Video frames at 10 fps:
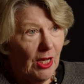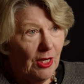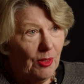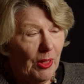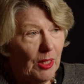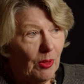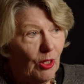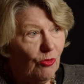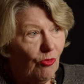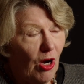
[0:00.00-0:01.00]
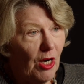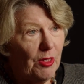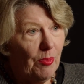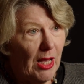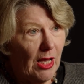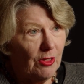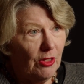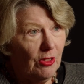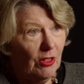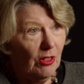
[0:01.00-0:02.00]
The only people who write
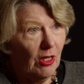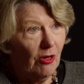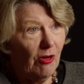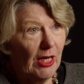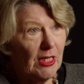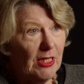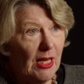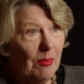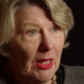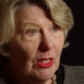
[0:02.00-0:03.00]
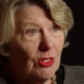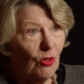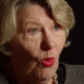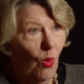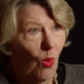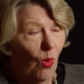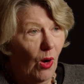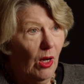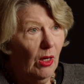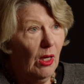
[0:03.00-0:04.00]
about it are academics
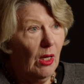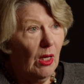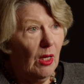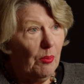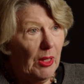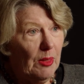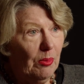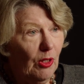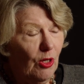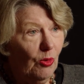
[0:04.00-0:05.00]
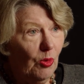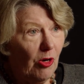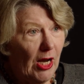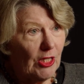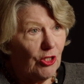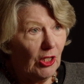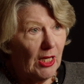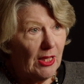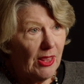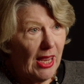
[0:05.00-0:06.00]
or people who were
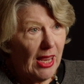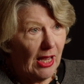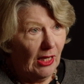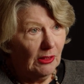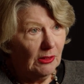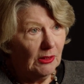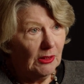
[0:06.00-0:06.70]
actually there.